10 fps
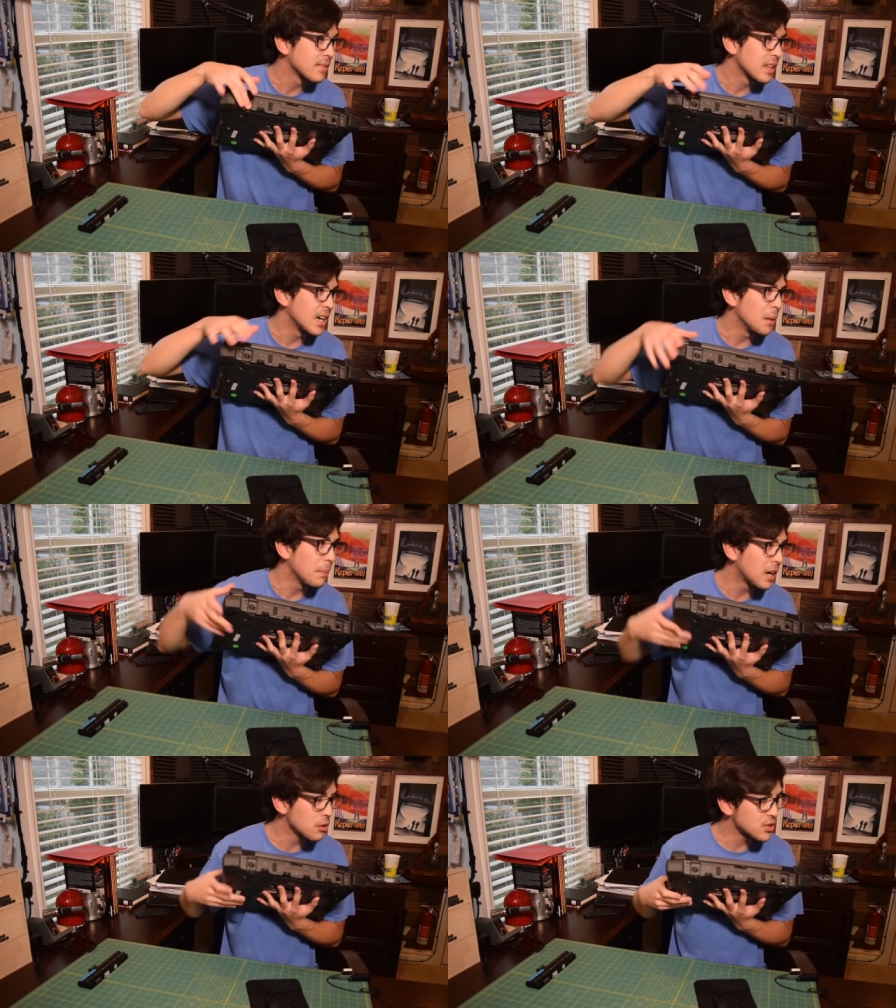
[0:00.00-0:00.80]
uh,
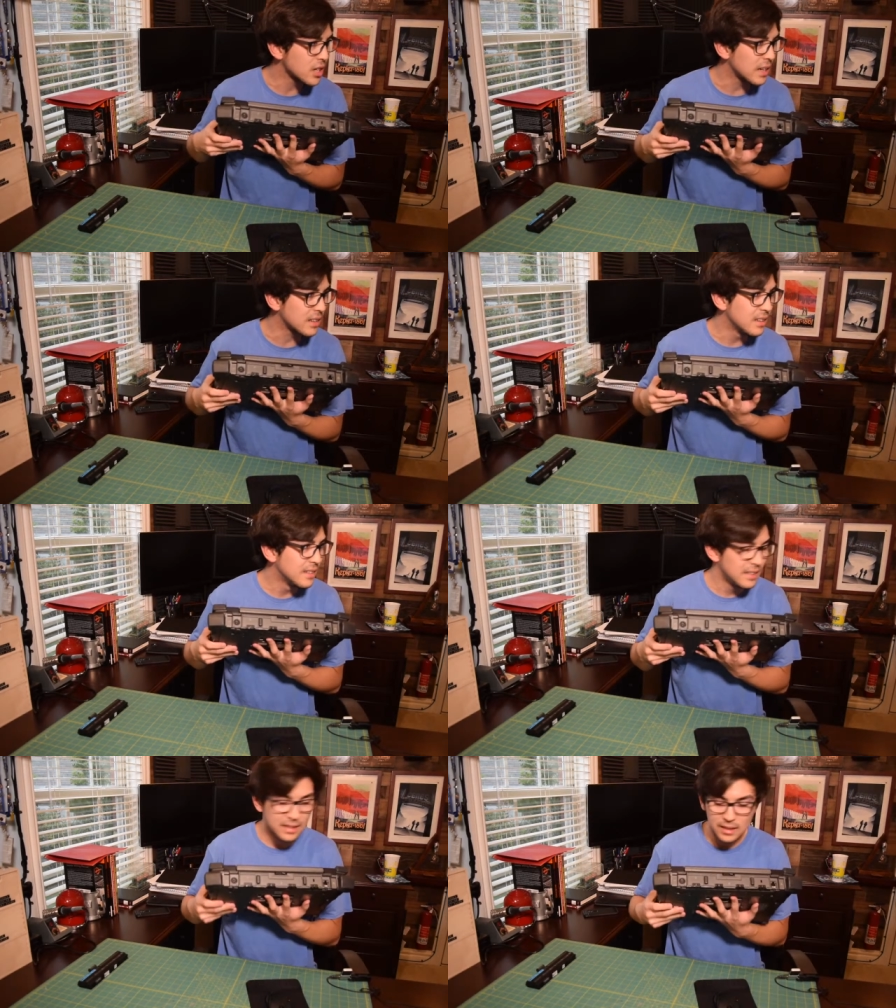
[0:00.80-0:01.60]
power jack
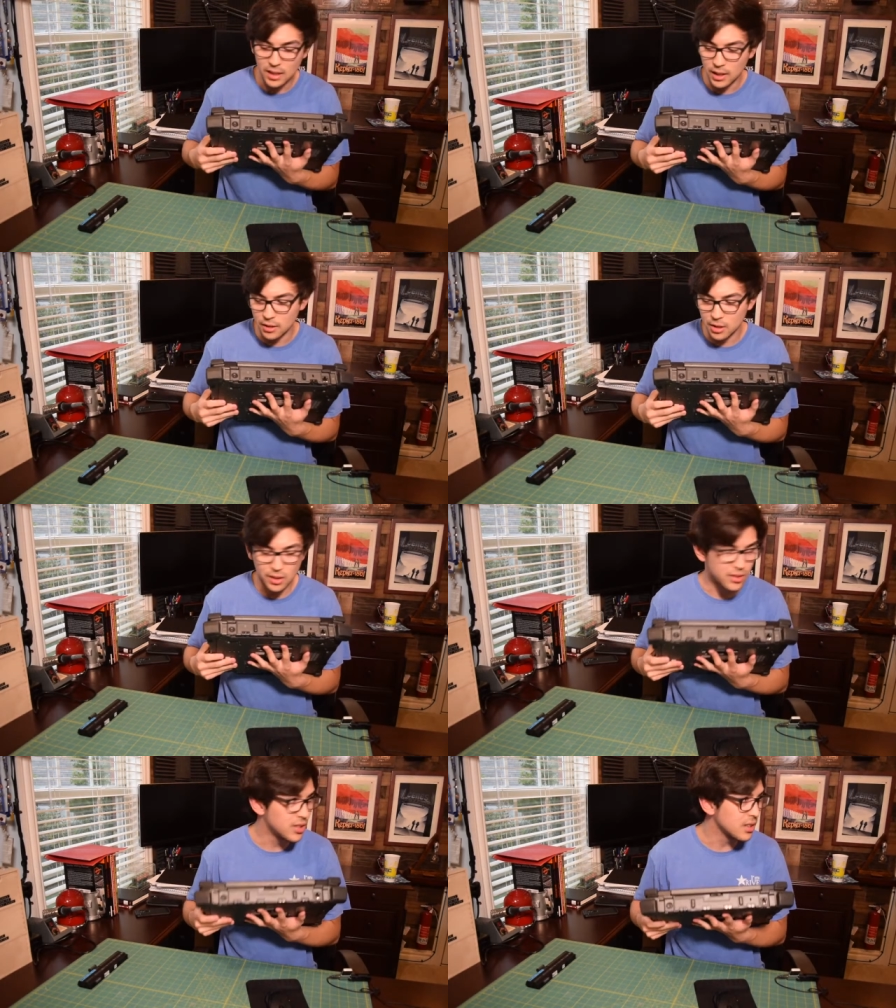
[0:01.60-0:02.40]
uh,
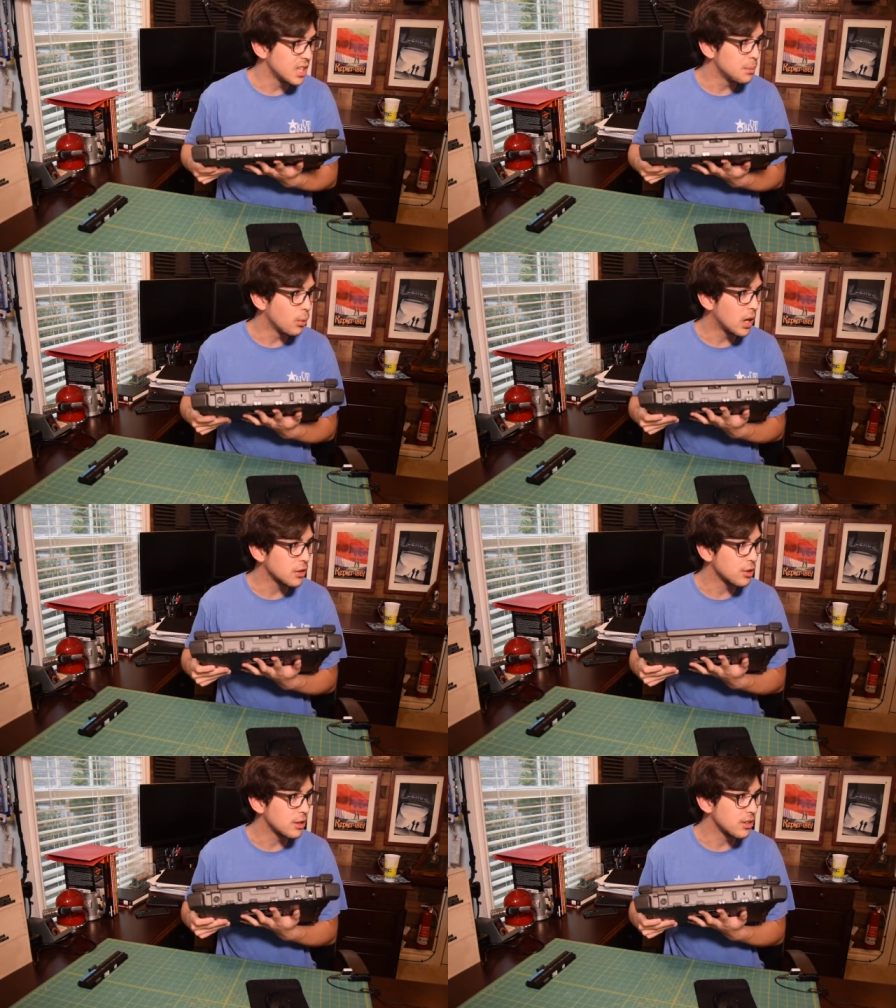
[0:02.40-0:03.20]
area to keep
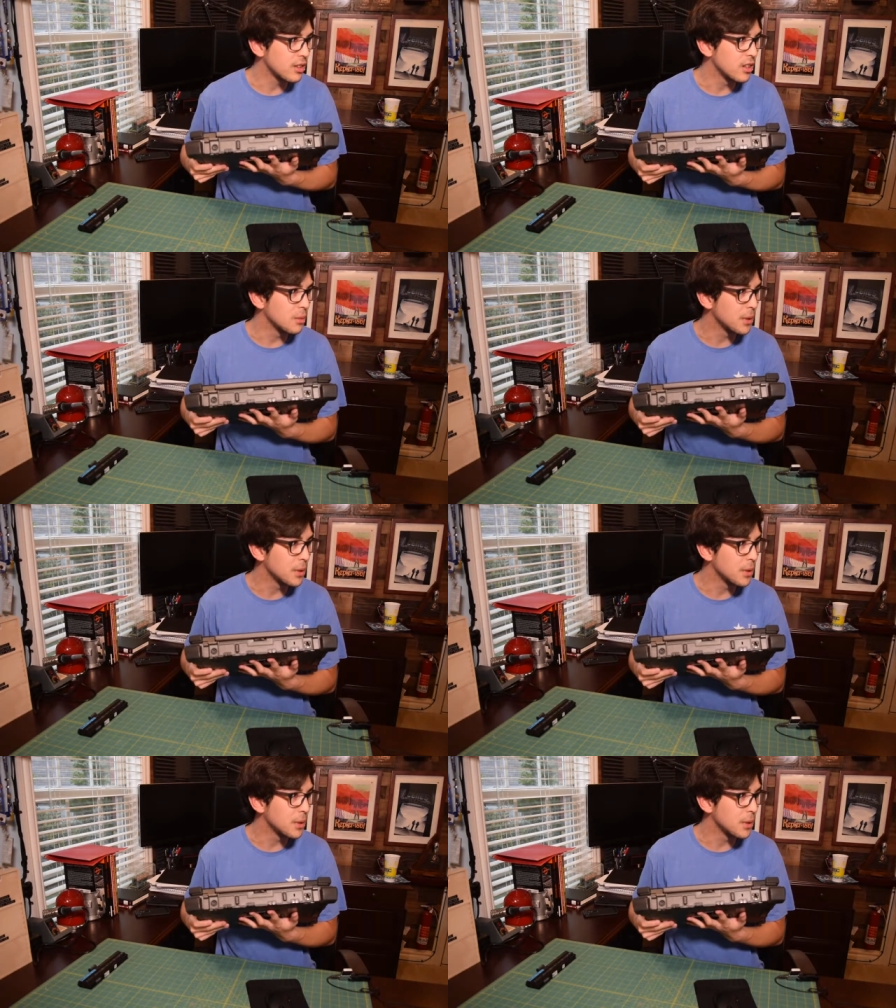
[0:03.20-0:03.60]
water out of there,